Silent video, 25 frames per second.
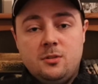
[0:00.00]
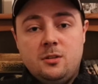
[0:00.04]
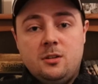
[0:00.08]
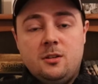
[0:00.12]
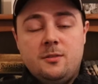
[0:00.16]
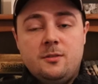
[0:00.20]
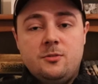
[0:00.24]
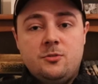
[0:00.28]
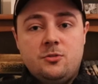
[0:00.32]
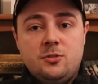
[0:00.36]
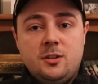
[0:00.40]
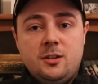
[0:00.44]
you know, in
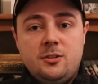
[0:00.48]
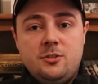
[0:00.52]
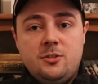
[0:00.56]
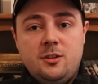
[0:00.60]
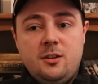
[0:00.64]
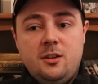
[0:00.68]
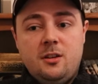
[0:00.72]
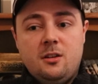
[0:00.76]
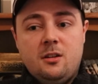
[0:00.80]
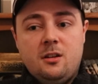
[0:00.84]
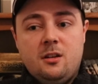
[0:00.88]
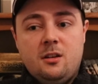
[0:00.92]
the
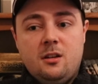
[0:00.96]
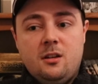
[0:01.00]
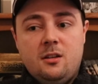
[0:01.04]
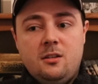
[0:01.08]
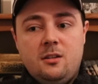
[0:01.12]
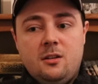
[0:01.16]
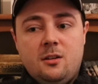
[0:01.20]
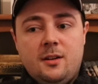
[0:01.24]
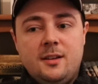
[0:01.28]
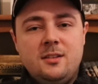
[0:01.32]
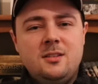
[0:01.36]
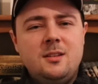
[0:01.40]
trilogy,
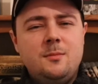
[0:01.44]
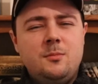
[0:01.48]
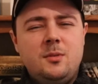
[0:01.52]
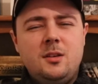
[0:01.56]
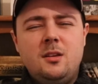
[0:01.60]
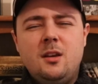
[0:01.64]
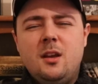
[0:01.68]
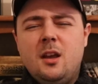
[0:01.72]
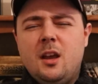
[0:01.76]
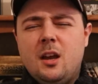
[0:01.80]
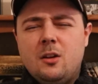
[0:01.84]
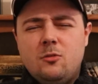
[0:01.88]
you know, I simply
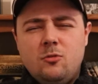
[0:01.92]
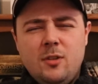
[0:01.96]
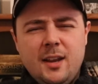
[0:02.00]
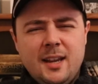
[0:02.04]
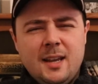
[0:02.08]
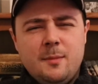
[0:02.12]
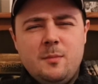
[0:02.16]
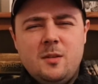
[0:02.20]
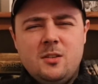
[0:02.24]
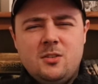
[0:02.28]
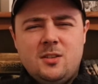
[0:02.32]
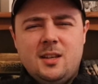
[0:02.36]

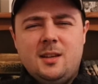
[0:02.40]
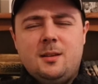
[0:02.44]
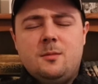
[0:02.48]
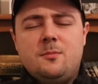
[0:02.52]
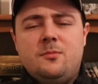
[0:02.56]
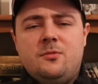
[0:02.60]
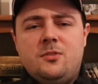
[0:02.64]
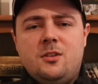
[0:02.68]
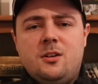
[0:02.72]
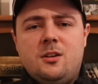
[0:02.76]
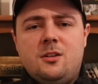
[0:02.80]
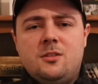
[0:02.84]
recommend seeing them
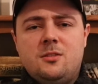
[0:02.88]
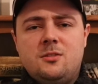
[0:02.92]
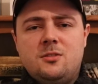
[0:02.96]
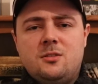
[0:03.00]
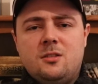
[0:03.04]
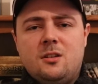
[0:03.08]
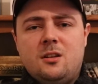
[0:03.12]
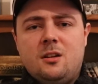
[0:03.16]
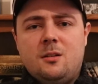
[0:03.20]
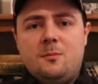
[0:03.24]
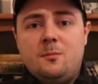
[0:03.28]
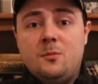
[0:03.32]
first.
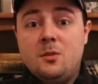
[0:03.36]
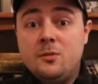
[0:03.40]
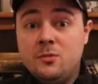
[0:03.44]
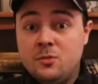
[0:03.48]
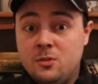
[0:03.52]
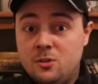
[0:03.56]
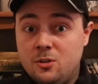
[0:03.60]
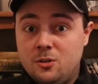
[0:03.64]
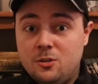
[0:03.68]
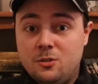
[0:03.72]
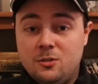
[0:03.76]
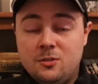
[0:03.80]
Of
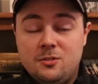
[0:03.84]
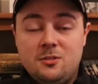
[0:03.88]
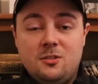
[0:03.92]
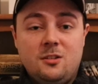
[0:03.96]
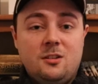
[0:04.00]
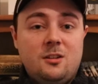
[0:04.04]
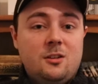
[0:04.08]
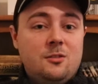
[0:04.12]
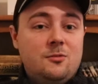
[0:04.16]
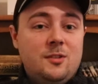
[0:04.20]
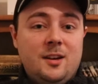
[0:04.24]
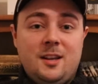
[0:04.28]
course, you
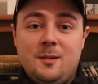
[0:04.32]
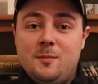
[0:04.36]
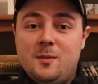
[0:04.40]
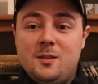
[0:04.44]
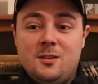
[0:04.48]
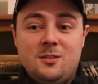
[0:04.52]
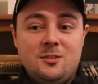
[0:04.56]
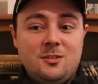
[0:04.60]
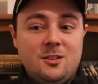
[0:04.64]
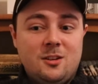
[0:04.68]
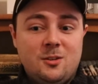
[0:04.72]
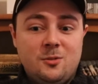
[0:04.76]
know, recommend
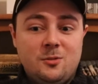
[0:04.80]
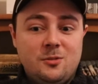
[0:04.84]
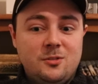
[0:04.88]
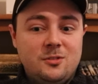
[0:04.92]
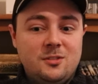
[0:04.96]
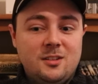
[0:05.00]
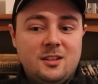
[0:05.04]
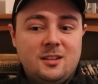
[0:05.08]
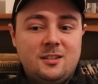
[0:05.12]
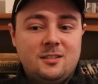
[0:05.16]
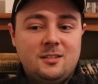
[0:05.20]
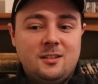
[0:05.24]
Star
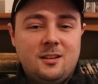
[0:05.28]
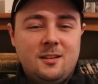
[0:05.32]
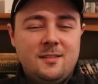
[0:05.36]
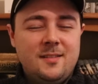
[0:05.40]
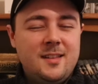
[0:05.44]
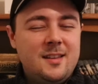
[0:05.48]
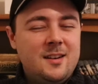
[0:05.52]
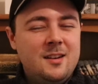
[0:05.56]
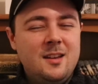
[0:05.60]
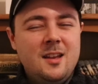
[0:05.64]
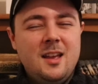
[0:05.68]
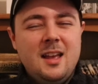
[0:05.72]
Wars, and
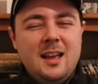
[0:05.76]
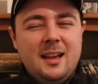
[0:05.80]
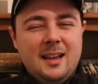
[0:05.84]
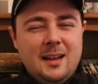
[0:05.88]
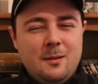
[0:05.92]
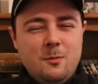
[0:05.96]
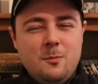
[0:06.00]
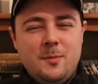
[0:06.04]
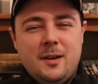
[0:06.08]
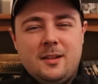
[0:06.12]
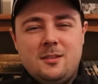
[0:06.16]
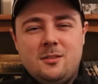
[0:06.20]
then
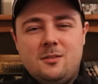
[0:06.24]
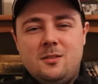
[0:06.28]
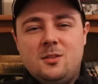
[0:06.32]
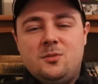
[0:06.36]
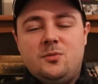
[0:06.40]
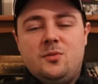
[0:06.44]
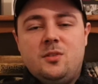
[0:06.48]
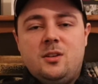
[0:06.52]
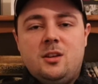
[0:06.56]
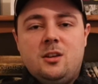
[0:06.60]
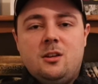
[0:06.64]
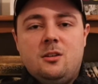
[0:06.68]
coming back to this
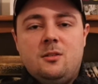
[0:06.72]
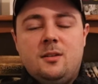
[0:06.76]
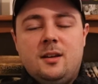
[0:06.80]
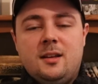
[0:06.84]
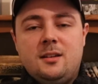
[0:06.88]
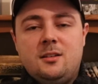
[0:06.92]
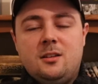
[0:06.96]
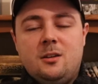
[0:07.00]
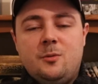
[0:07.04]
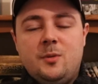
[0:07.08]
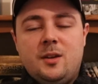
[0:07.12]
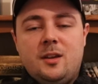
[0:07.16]
video,
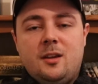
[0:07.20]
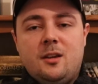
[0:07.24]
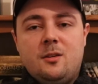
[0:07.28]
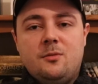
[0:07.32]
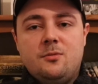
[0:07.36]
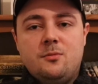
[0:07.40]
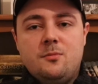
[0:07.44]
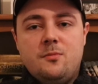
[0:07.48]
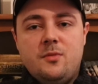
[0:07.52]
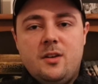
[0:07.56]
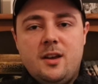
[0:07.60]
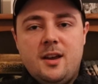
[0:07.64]
and we can go
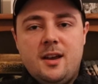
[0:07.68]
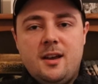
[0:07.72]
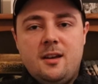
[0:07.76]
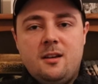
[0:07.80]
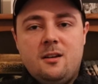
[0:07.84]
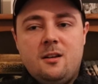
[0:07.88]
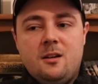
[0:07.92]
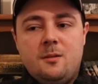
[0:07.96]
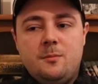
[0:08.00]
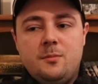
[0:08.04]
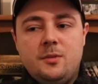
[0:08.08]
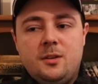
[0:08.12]
from there,
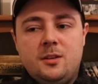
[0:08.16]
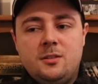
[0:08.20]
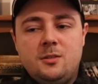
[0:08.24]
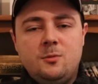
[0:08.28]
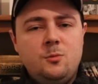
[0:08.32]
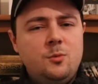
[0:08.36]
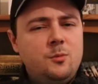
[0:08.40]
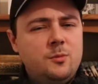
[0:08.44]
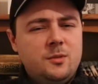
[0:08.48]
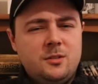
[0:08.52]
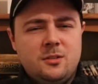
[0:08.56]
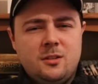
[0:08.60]
because I
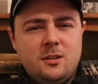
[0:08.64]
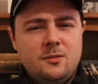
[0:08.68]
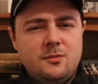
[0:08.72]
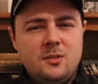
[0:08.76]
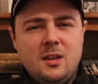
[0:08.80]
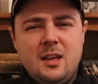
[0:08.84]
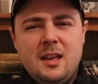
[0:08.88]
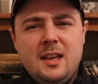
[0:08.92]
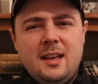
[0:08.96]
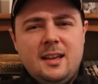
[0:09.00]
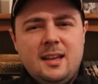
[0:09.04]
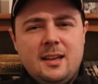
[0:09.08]
won't want to kind of
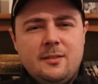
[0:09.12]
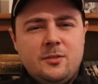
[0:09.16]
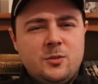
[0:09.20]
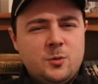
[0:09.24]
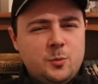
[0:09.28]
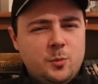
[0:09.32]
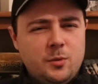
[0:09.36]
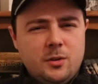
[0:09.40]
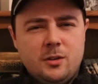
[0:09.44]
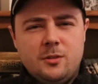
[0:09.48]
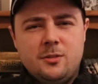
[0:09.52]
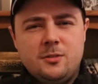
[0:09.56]
give
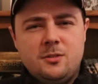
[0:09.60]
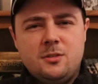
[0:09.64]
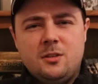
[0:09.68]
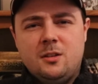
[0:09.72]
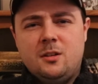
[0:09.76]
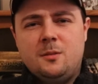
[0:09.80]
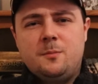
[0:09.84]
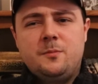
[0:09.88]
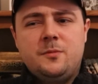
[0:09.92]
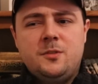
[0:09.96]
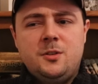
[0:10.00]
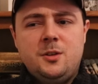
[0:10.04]
spoilers
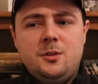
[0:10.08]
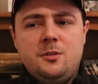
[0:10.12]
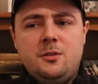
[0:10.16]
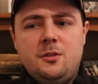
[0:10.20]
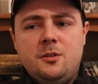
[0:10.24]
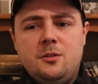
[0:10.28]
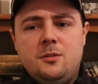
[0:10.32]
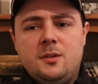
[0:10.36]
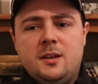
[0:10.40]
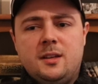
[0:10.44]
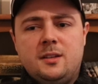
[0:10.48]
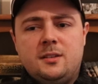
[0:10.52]
to
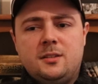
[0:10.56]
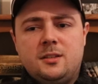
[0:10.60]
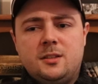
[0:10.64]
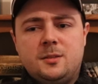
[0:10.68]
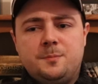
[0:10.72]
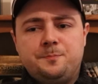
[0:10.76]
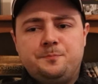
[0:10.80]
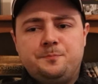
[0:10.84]
you. And